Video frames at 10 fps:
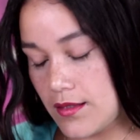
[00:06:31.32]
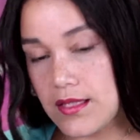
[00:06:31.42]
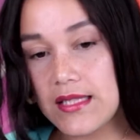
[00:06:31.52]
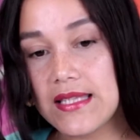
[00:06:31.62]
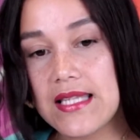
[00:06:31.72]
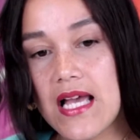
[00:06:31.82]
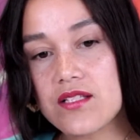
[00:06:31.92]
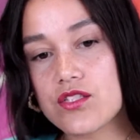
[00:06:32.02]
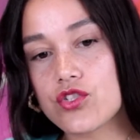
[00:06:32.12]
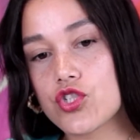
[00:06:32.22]

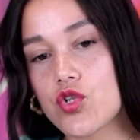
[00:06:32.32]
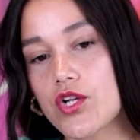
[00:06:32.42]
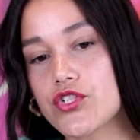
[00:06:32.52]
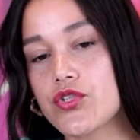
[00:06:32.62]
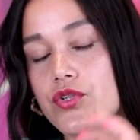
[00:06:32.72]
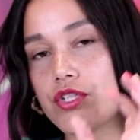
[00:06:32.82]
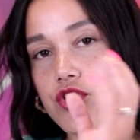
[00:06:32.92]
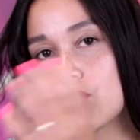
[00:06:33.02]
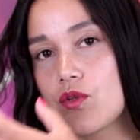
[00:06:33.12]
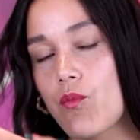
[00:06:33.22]
less structured,
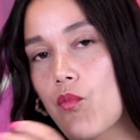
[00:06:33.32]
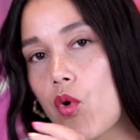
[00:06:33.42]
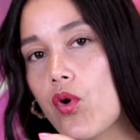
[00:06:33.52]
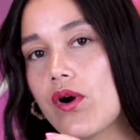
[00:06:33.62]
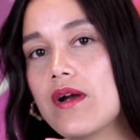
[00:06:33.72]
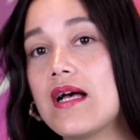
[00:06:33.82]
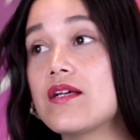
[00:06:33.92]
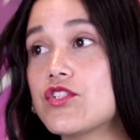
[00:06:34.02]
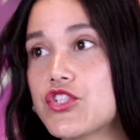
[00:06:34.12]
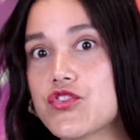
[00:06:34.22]
just more
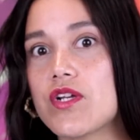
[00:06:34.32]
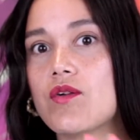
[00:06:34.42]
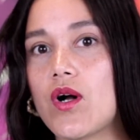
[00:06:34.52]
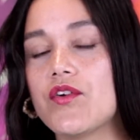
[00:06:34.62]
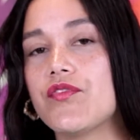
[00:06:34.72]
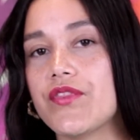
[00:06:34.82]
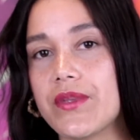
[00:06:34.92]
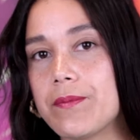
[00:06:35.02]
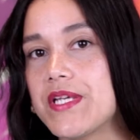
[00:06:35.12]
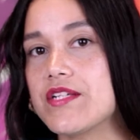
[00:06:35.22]
straight off the
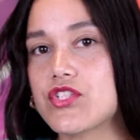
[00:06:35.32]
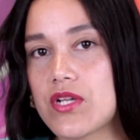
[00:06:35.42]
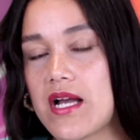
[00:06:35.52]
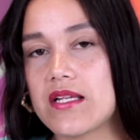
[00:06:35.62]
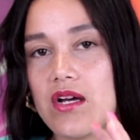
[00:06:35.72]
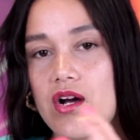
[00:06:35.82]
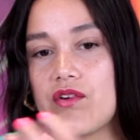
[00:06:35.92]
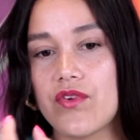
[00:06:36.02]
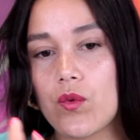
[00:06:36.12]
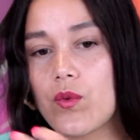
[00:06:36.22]
beach kind
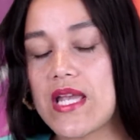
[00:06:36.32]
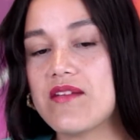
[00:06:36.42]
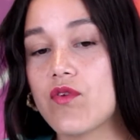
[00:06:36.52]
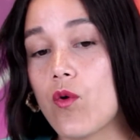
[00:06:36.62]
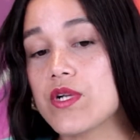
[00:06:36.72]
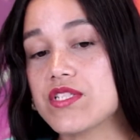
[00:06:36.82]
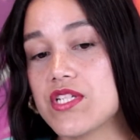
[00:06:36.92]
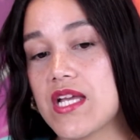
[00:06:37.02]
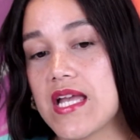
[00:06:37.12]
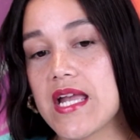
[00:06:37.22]
of wave going to
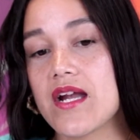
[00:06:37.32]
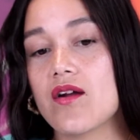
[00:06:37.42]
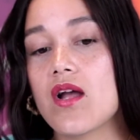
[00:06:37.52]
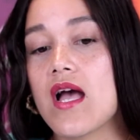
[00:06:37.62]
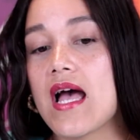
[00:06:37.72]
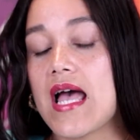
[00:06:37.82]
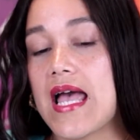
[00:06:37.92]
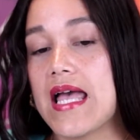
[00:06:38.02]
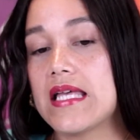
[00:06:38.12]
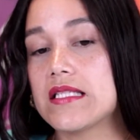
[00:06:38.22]
your hair.
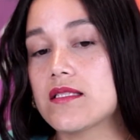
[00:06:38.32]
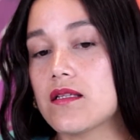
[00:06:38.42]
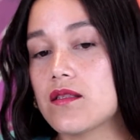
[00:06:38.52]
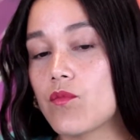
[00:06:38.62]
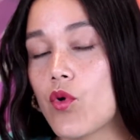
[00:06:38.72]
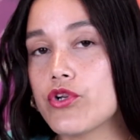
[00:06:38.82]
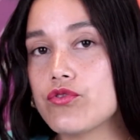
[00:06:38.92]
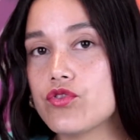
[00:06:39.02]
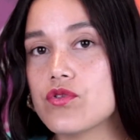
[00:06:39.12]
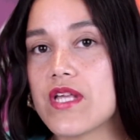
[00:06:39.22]
And the more you
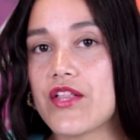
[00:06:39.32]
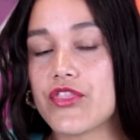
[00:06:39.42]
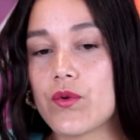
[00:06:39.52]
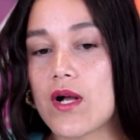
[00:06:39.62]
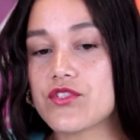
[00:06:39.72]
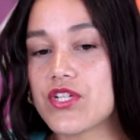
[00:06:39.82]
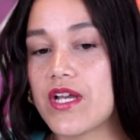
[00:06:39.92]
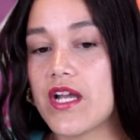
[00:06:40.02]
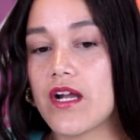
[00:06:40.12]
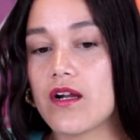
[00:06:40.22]
do that throughout your
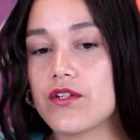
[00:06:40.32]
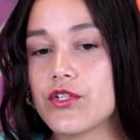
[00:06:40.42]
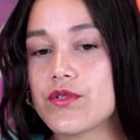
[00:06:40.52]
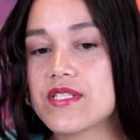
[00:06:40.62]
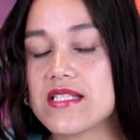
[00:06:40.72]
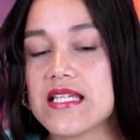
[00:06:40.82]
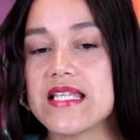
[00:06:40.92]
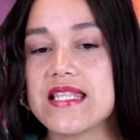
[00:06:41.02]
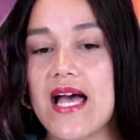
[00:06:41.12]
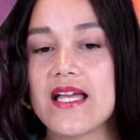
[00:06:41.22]
hair, you'll see
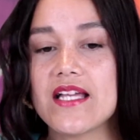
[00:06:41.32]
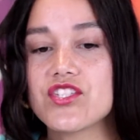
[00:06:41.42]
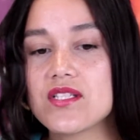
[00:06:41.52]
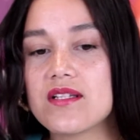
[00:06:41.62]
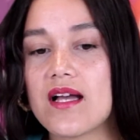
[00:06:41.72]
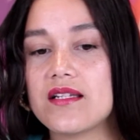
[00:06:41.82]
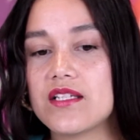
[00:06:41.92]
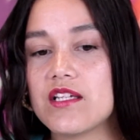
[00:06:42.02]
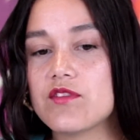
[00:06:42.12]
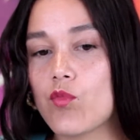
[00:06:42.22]
that it just kind of
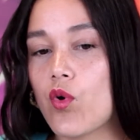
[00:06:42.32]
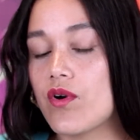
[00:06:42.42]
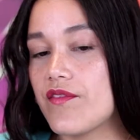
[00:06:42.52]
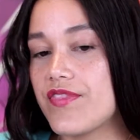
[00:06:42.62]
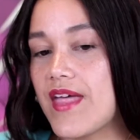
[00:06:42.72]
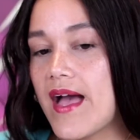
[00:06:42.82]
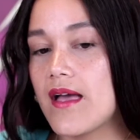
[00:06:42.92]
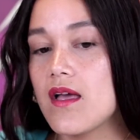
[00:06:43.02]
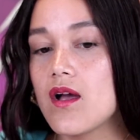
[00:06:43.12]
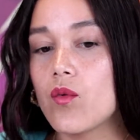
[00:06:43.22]
gives more of that
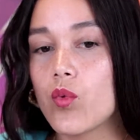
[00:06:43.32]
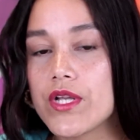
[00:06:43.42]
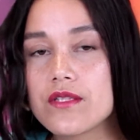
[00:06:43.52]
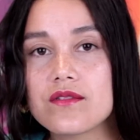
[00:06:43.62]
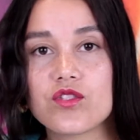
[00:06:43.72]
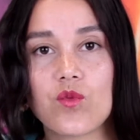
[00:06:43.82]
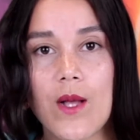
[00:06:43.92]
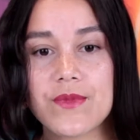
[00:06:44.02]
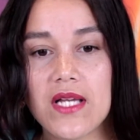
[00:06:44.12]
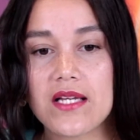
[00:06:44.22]

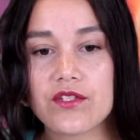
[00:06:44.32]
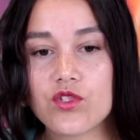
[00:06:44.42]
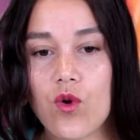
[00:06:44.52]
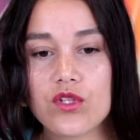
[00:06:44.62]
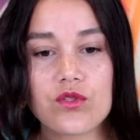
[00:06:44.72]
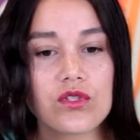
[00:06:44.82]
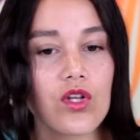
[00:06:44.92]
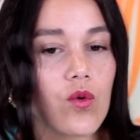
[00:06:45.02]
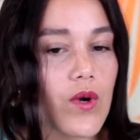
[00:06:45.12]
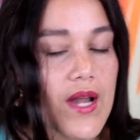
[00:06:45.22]
windswept kind of tousled
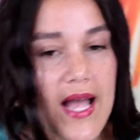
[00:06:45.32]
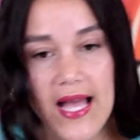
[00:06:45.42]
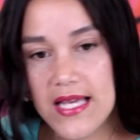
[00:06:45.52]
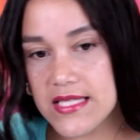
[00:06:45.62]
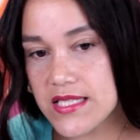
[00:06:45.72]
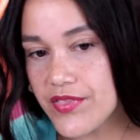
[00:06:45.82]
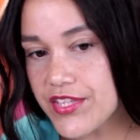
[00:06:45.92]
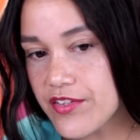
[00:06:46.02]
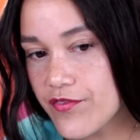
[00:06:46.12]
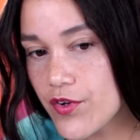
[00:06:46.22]
look, whereas
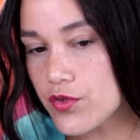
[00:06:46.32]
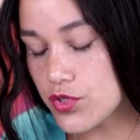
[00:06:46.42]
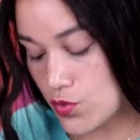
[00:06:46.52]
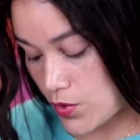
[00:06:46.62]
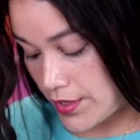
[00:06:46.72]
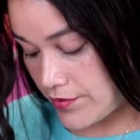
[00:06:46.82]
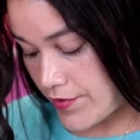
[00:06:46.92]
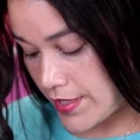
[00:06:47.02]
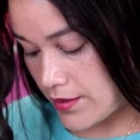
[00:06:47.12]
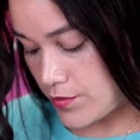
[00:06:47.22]
the first one, if
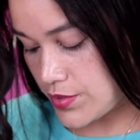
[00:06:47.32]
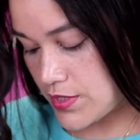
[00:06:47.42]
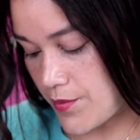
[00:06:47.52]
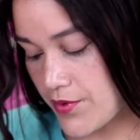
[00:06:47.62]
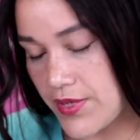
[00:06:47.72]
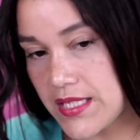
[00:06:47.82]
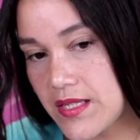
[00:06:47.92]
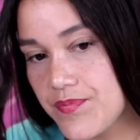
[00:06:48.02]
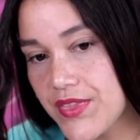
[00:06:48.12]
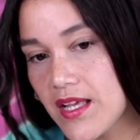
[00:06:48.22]
I can separate
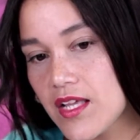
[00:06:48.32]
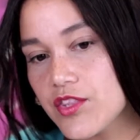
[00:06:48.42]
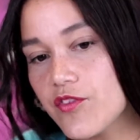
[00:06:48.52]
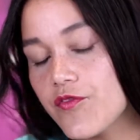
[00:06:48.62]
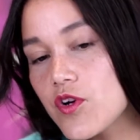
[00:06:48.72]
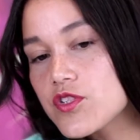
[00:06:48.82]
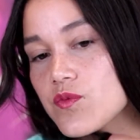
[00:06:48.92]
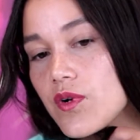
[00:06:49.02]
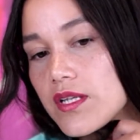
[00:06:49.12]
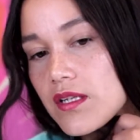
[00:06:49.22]
it, the first
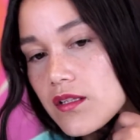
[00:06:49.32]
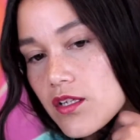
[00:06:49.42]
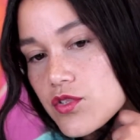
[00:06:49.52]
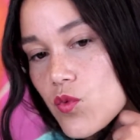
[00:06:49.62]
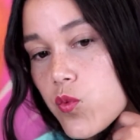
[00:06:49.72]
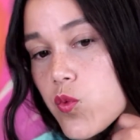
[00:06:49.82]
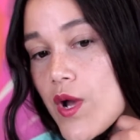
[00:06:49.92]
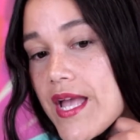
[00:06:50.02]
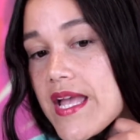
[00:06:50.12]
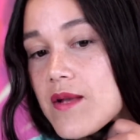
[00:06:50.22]
one looks
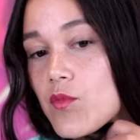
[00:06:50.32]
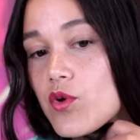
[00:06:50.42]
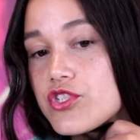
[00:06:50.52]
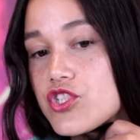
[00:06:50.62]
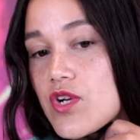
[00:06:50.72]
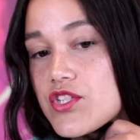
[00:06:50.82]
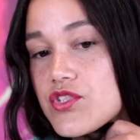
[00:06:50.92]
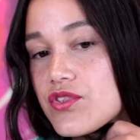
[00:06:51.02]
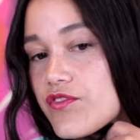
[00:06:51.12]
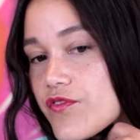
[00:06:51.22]
way more
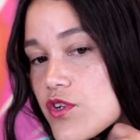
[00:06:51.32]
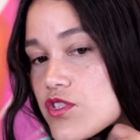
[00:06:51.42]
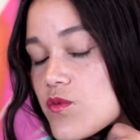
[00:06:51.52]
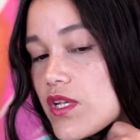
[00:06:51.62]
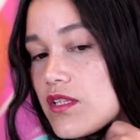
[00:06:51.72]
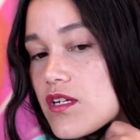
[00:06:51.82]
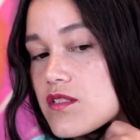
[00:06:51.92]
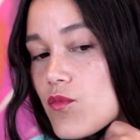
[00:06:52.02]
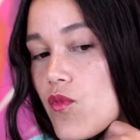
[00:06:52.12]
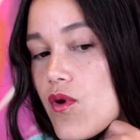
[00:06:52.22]
structured. The first one looks
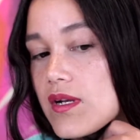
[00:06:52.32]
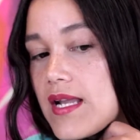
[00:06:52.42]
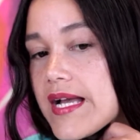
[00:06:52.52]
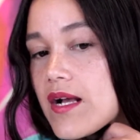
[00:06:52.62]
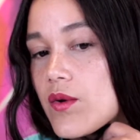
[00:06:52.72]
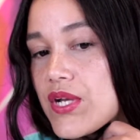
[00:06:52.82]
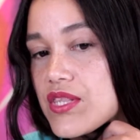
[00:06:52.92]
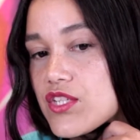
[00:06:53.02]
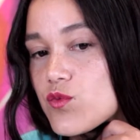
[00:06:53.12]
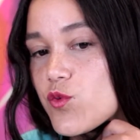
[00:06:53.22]
more like, okay,
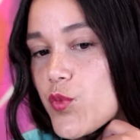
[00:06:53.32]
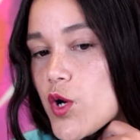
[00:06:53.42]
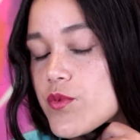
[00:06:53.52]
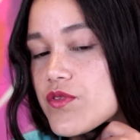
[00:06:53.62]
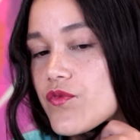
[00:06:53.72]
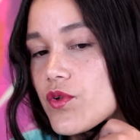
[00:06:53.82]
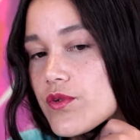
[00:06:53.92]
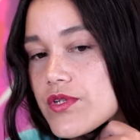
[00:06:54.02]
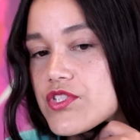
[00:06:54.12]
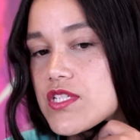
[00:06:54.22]
this was
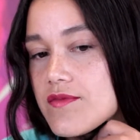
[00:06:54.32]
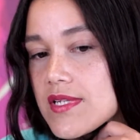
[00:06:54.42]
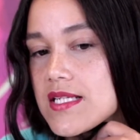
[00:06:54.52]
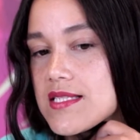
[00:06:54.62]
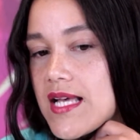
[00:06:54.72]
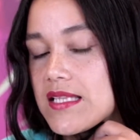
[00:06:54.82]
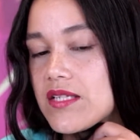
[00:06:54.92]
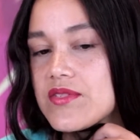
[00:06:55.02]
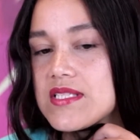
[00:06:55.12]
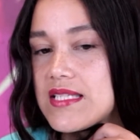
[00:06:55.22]
purposeful, she really sat there
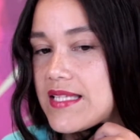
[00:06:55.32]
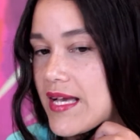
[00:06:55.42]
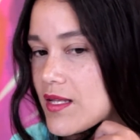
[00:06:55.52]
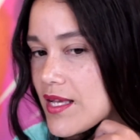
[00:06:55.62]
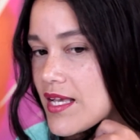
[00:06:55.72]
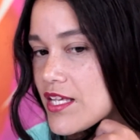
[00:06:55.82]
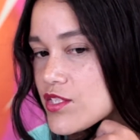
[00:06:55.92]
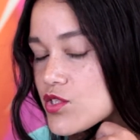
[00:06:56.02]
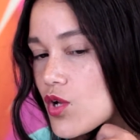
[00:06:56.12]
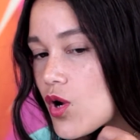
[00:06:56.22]
and did that.
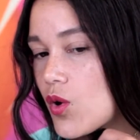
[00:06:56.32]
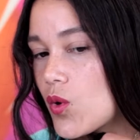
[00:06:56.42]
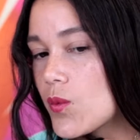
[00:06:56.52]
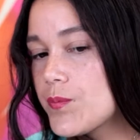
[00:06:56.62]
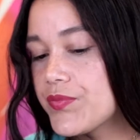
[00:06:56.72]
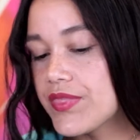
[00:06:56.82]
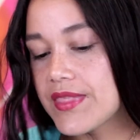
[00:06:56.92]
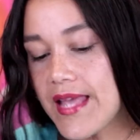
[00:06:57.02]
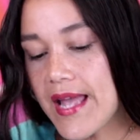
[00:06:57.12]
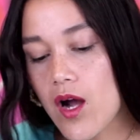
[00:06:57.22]
So
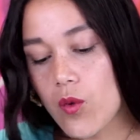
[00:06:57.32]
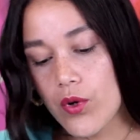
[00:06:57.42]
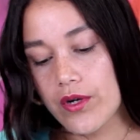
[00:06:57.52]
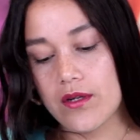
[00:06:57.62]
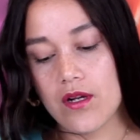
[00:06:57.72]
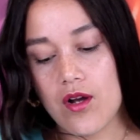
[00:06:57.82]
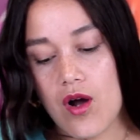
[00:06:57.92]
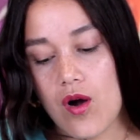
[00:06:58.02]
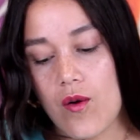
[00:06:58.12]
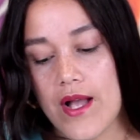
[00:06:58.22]
now we're gonna
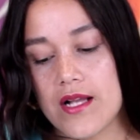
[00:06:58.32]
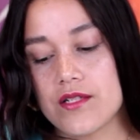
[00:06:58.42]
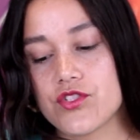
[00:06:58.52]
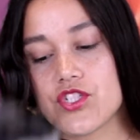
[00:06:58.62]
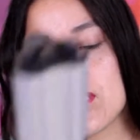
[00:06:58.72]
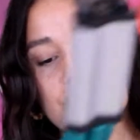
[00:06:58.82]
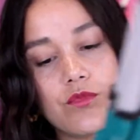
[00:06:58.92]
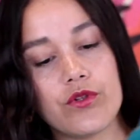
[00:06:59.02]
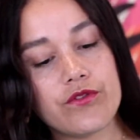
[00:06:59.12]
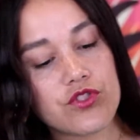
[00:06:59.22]
go and just
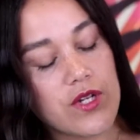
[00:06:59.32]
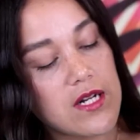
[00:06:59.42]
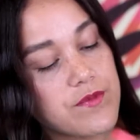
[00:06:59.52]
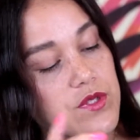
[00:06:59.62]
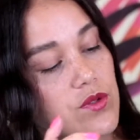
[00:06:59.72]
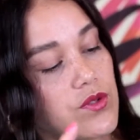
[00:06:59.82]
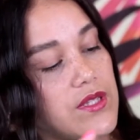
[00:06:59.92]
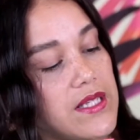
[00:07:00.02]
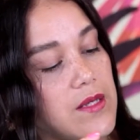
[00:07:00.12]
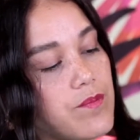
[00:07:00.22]
move straight up to
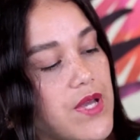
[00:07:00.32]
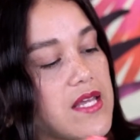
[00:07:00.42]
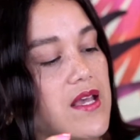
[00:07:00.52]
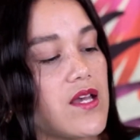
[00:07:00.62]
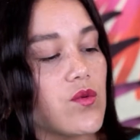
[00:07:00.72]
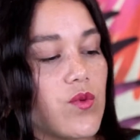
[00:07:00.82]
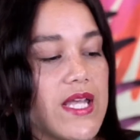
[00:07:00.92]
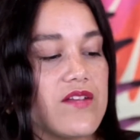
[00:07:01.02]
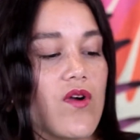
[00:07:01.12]
the bedhead wave